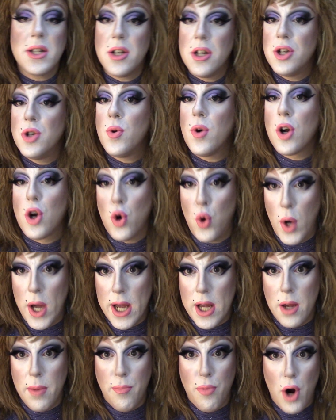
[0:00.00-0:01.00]
to do a
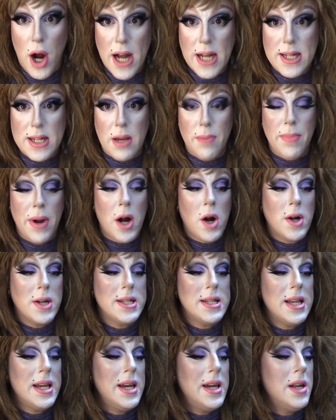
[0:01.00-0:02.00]
quick price
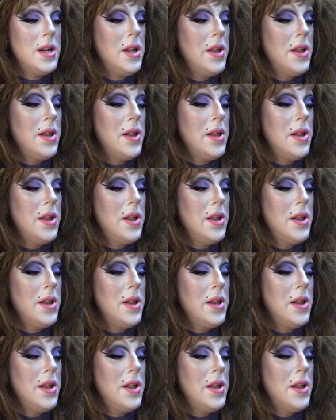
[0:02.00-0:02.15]
comparison.